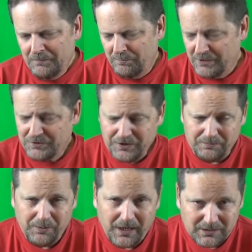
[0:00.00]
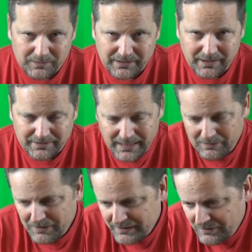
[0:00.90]
picture you could possibly get, yeah,
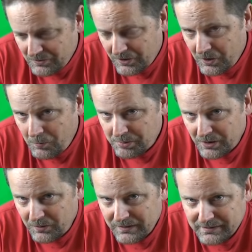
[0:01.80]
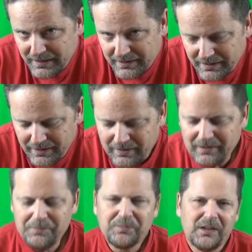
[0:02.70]
well, you know, GoPro is king of the
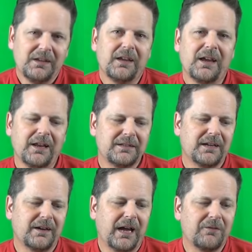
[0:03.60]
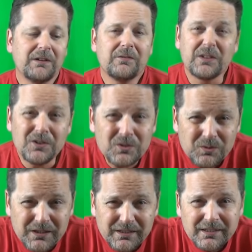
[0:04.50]
hill. And uh, I've never used
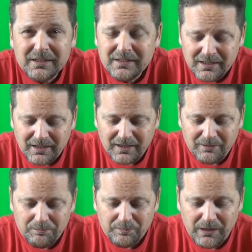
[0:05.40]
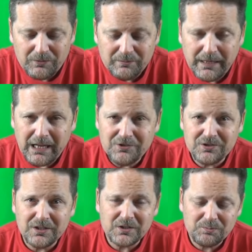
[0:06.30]
one. Um, I would
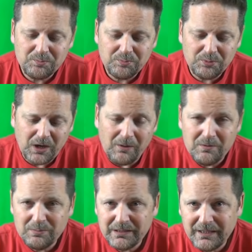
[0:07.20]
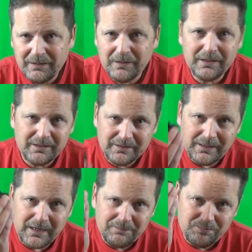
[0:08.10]
imagine it's probably
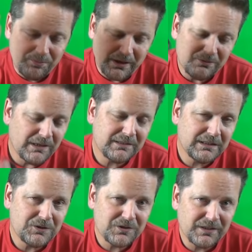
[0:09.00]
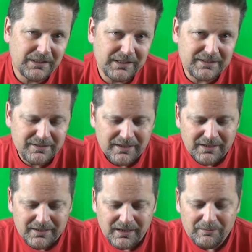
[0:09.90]
got better resolution than this.
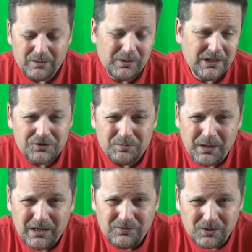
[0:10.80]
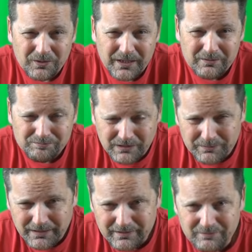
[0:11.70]
I mean, what else you paying for, right? I
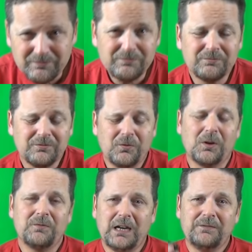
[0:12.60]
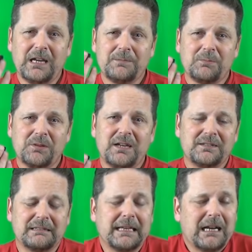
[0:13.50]
mean, four or five times the
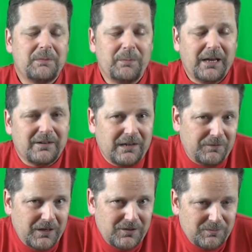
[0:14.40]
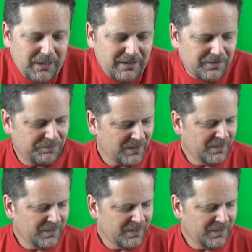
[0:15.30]
price. It's got to be better. I figure it's better.